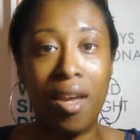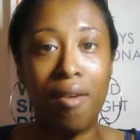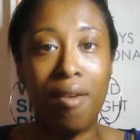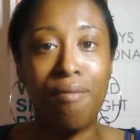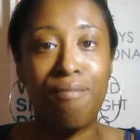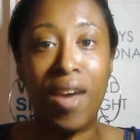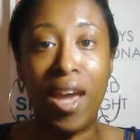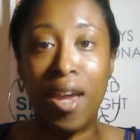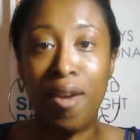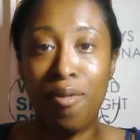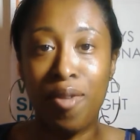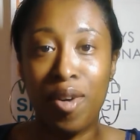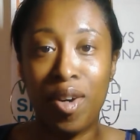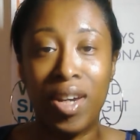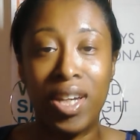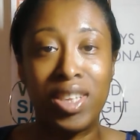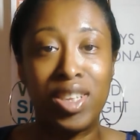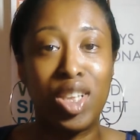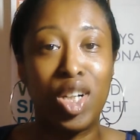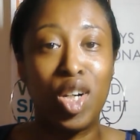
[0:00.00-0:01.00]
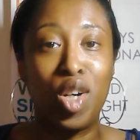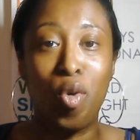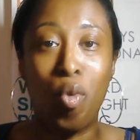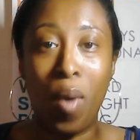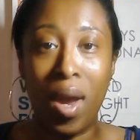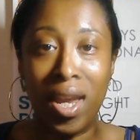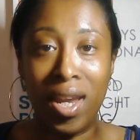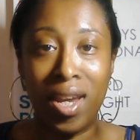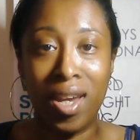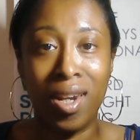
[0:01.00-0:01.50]
Favor is the
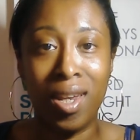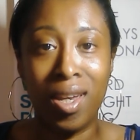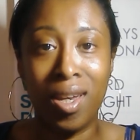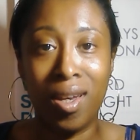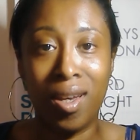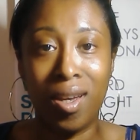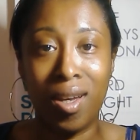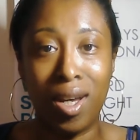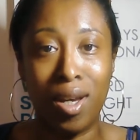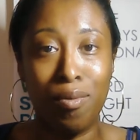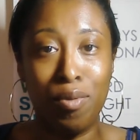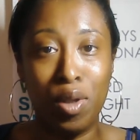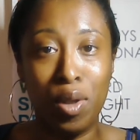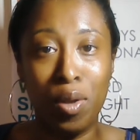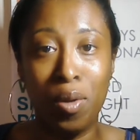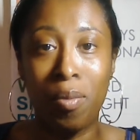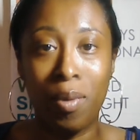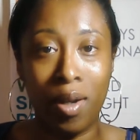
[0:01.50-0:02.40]
awakening of you